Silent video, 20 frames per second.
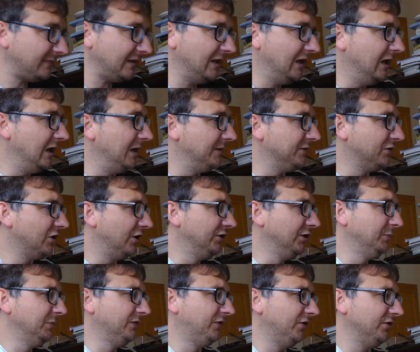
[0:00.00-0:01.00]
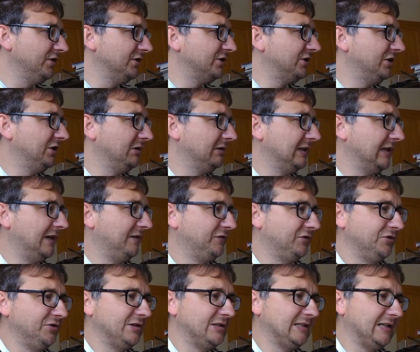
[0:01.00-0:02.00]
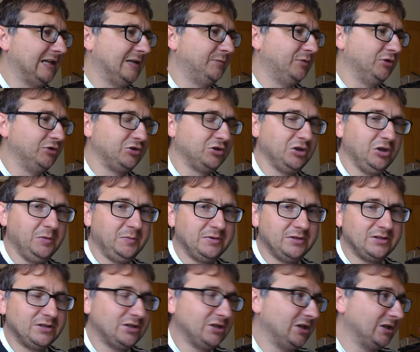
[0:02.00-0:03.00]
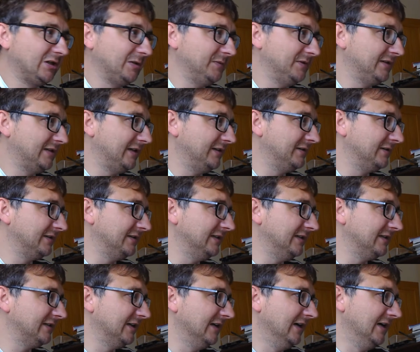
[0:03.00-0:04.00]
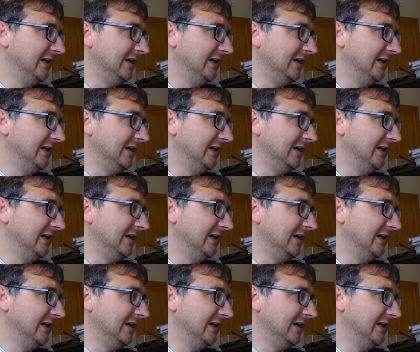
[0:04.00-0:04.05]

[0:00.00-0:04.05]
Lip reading: You've got a number of others who left under slightly more dubious circumstances.